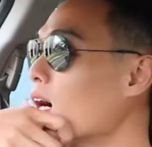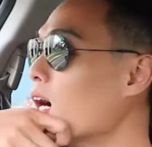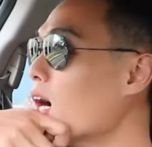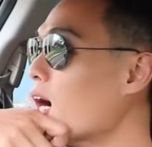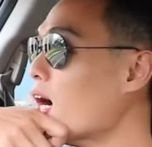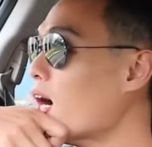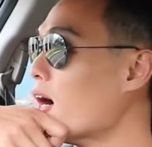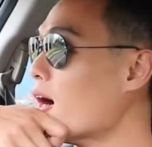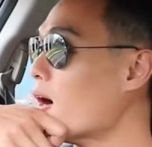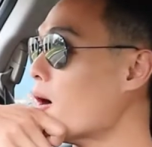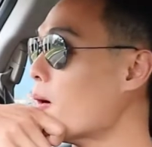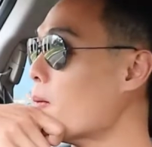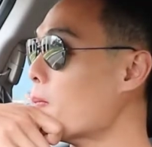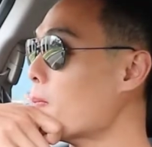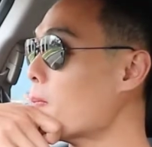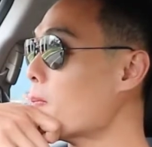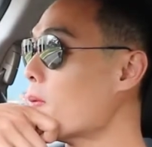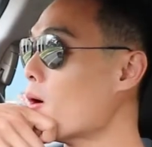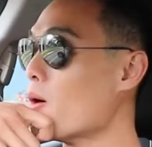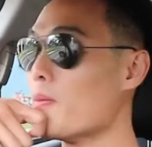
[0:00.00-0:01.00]

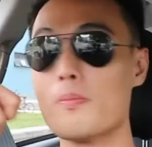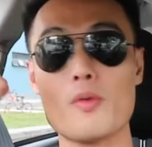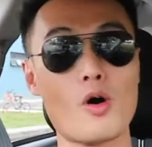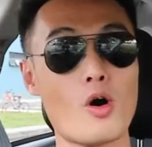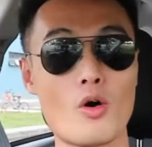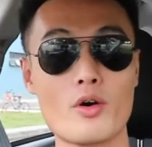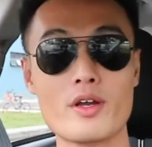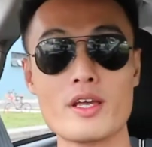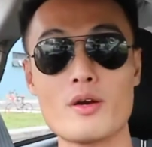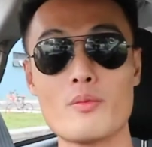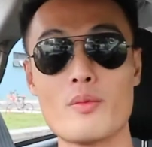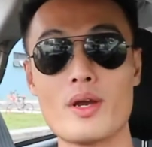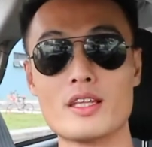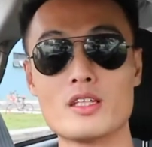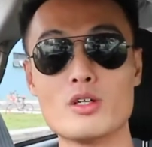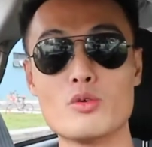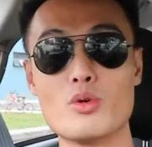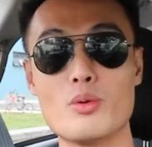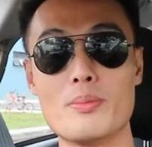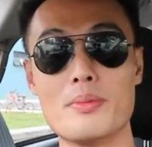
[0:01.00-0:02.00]
Hong Ye and
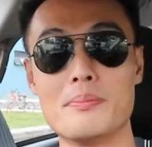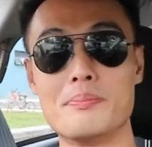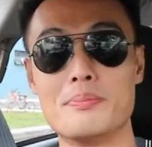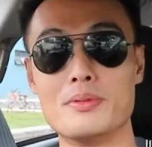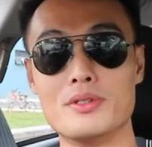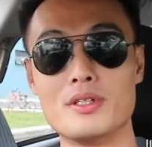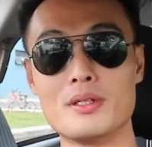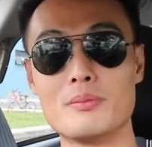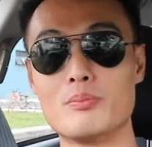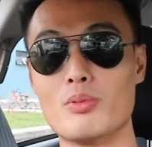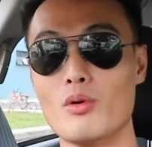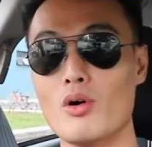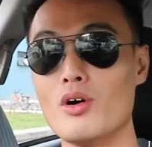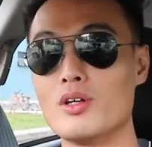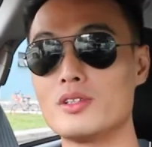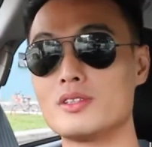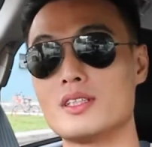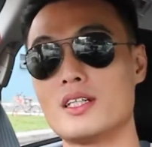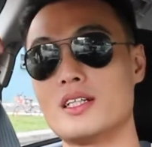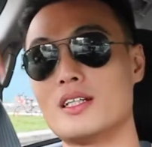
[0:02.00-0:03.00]
Waiter will be building
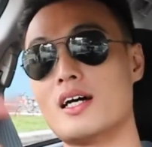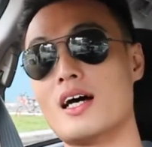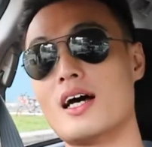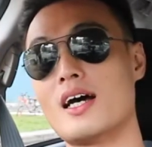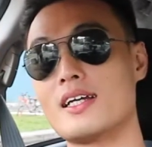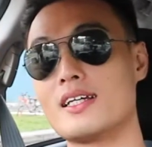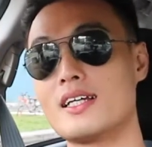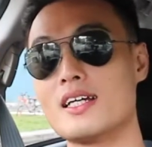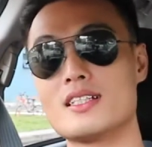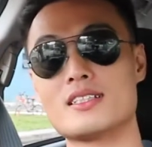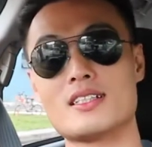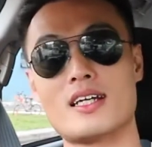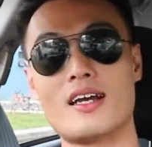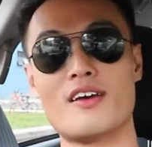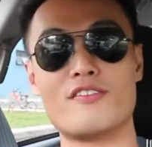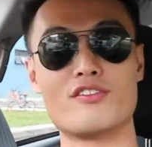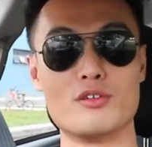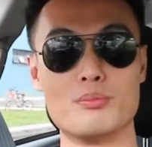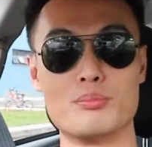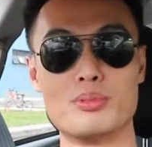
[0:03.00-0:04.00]
boards, and I guess I
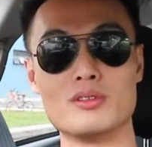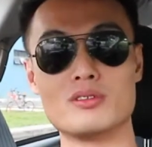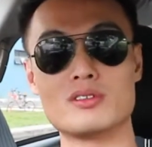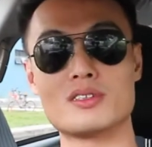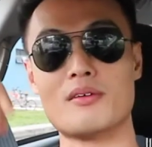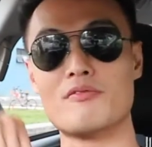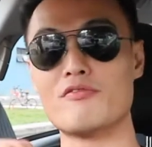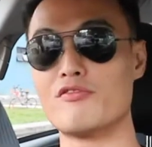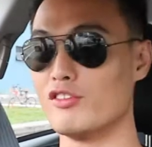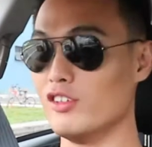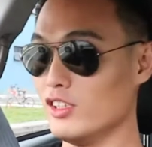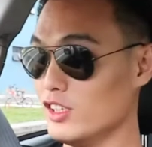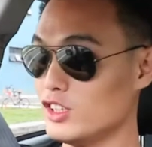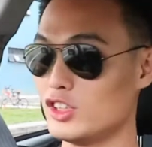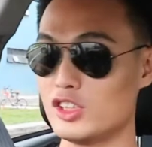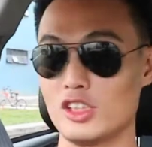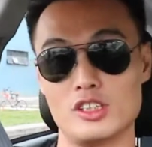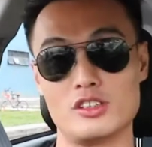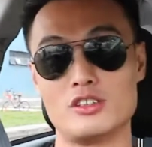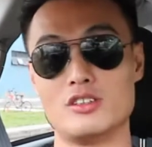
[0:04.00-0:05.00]
have to build some
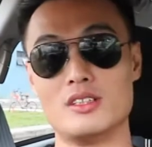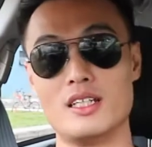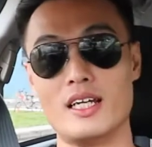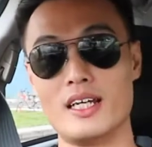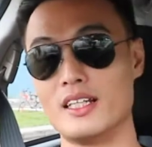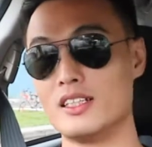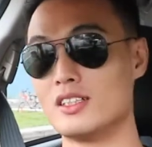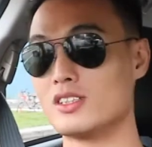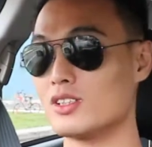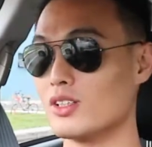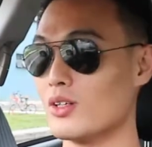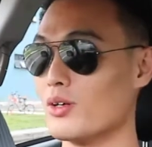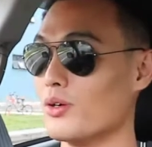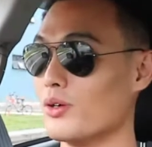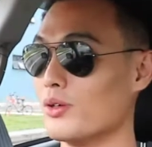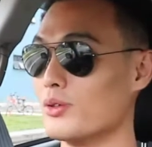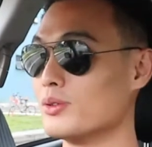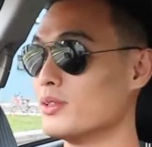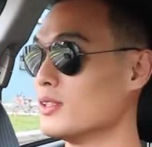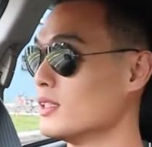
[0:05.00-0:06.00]
furniture today.
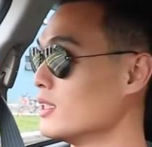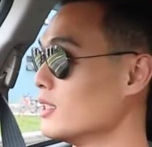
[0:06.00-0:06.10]
So